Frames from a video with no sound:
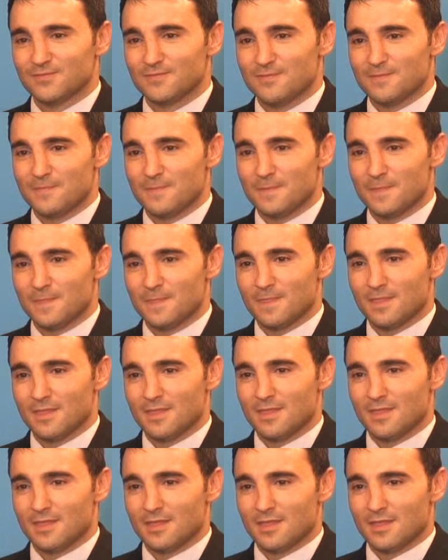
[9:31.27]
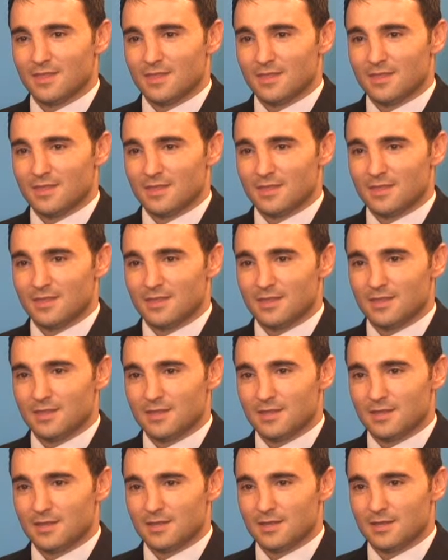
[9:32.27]

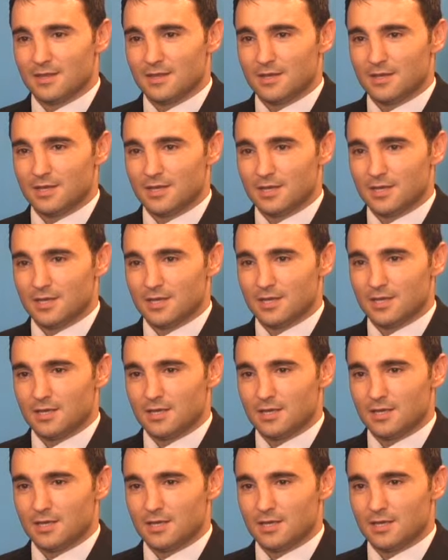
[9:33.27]
(no one is talking)